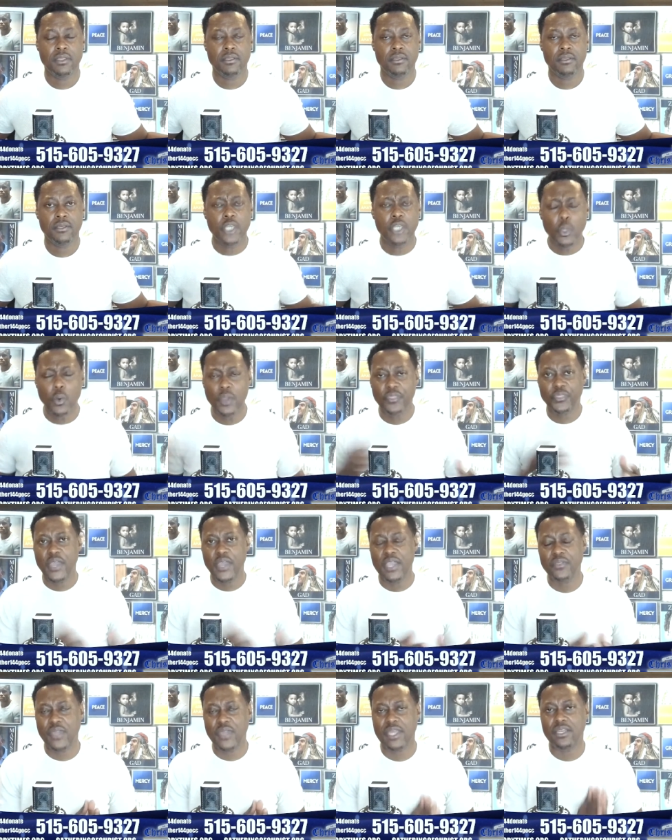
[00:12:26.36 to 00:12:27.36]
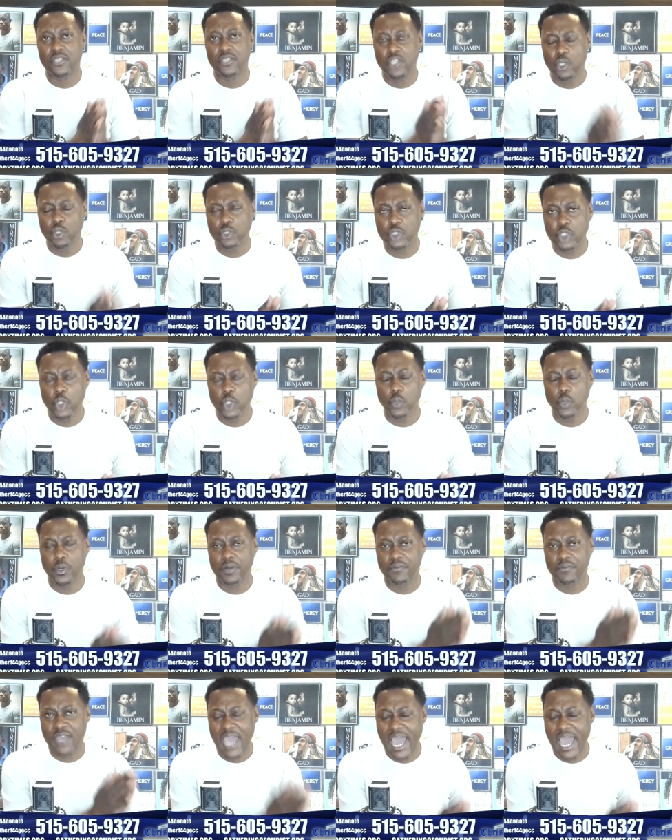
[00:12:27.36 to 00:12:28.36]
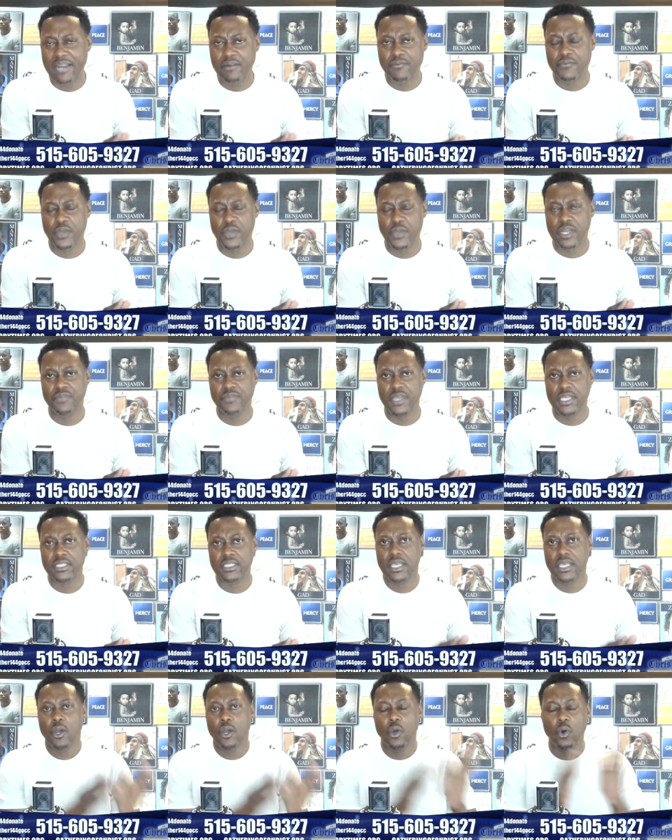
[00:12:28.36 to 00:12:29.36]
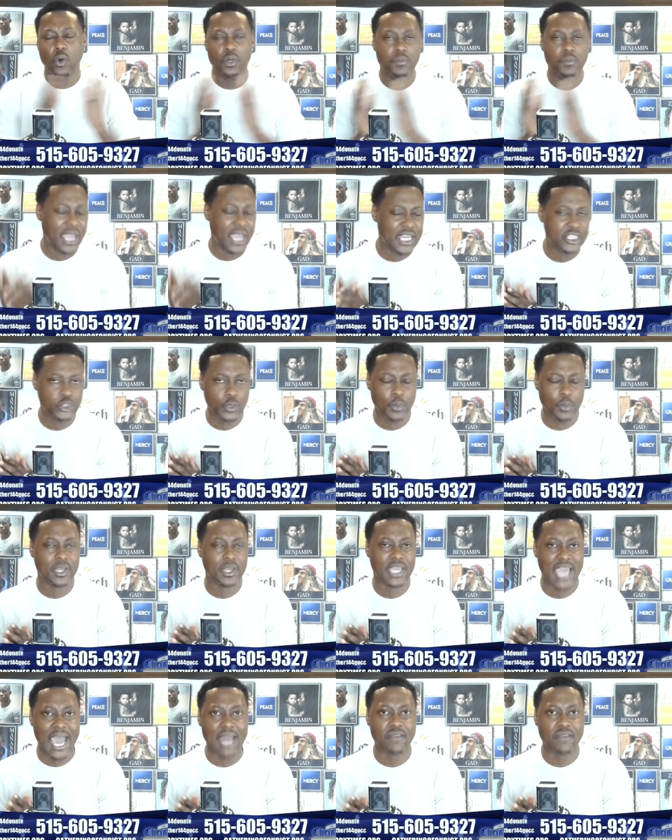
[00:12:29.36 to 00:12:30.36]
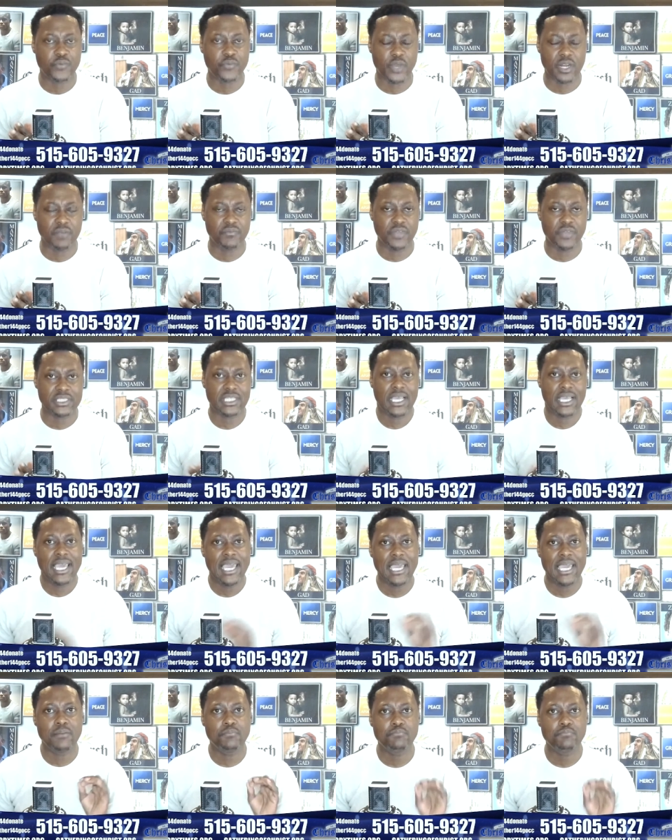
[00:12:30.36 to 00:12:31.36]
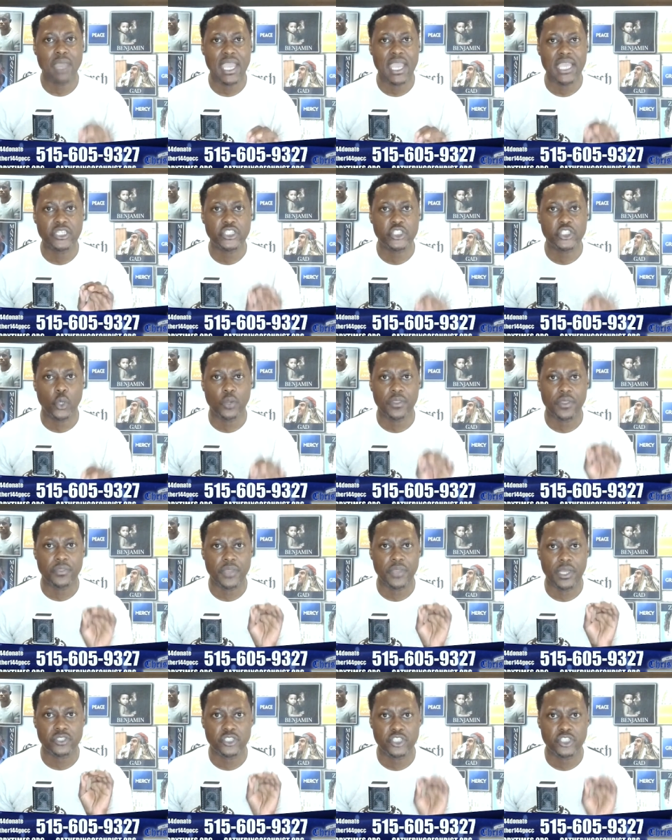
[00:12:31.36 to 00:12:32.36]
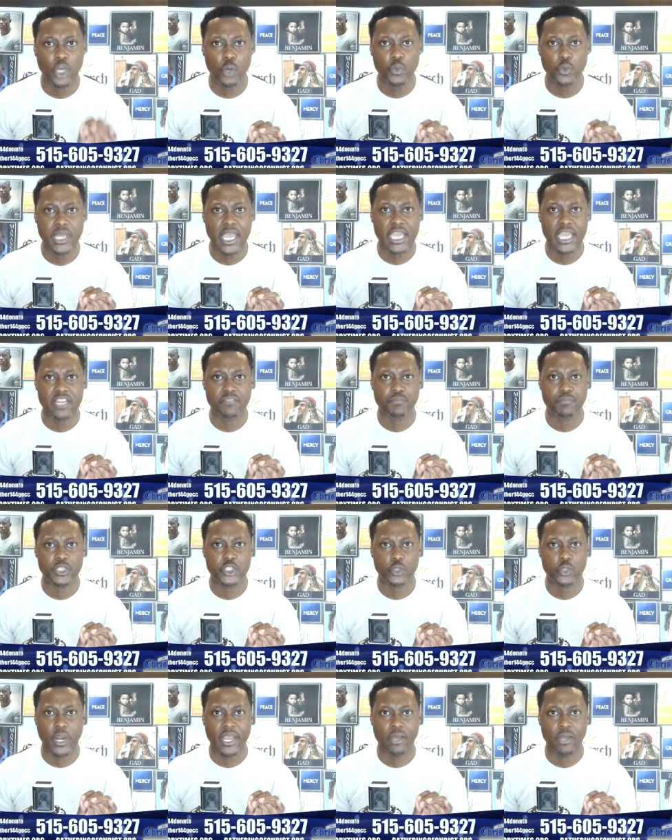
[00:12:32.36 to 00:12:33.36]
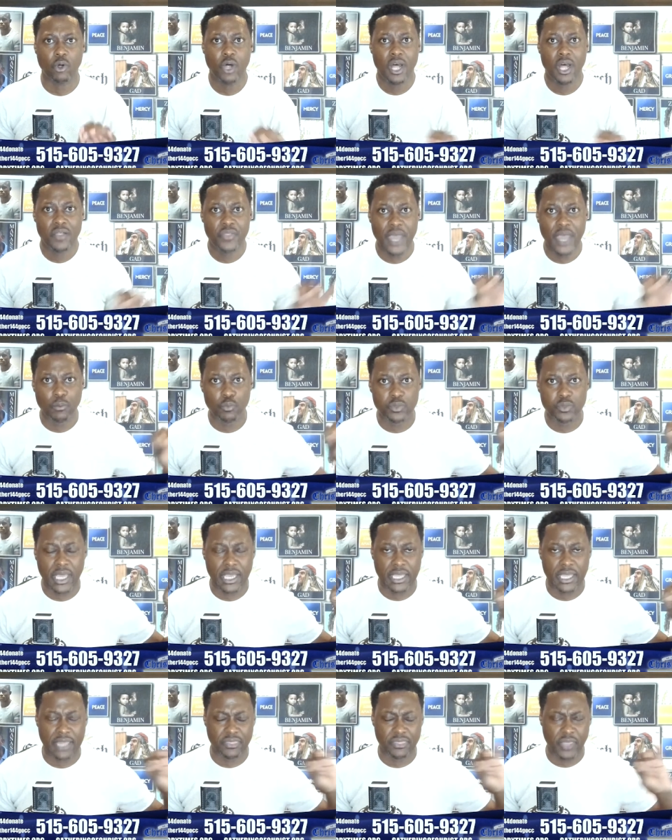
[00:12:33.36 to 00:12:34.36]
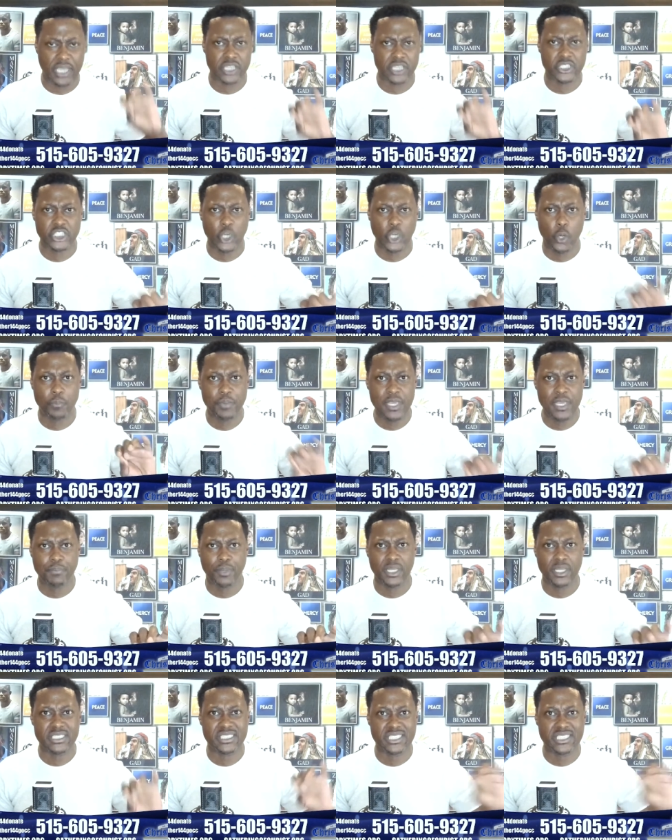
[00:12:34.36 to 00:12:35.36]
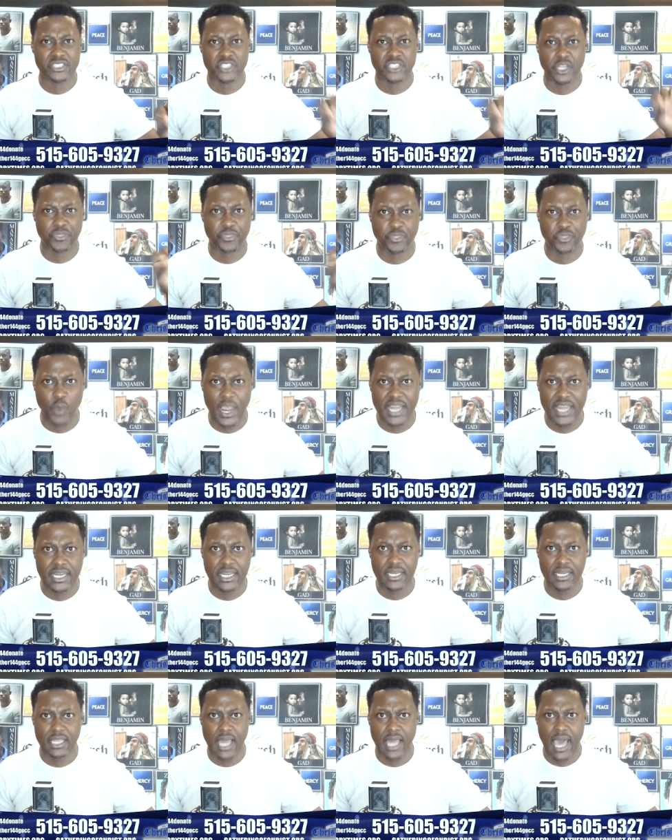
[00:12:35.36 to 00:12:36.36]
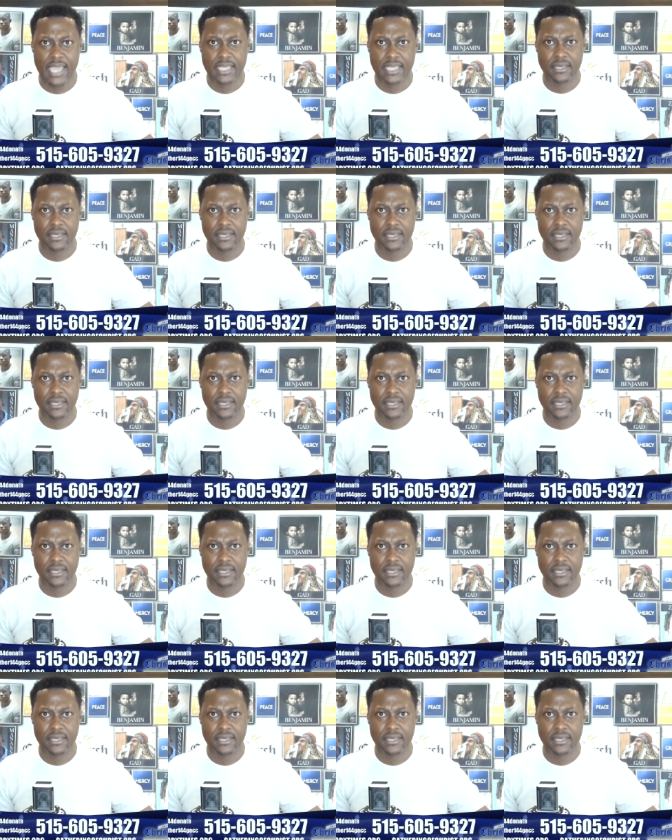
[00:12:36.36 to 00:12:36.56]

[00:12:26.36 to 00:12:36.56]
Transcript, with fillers: you would think that YouTube would have got in front of this or mainstream would have got in front of this and made sure that there's no negative portrayal that, that, that could show people in such a threatening light.